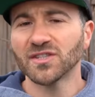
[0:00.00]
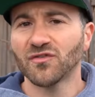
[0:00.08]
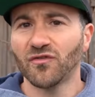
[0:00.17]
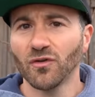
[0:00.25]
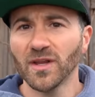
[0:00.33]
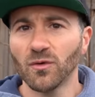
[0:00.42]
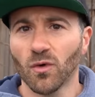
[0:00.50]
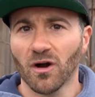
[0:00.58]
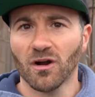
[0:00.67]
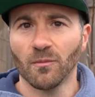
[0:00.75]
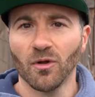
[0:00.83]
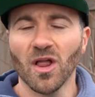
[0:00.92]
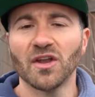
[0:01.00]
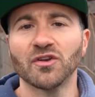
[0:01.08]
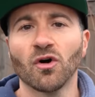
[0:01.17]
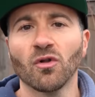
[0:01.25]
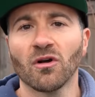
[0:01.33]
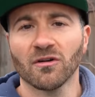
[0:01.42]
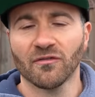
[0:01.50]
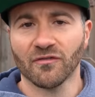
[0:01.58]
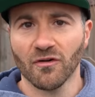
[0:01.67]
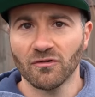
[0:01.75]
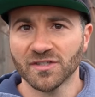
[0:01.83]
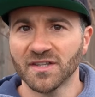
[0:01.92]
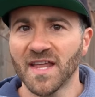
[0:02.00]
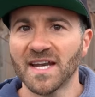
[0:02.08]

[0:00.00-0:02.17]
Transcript: is fully workable and no longer frozen,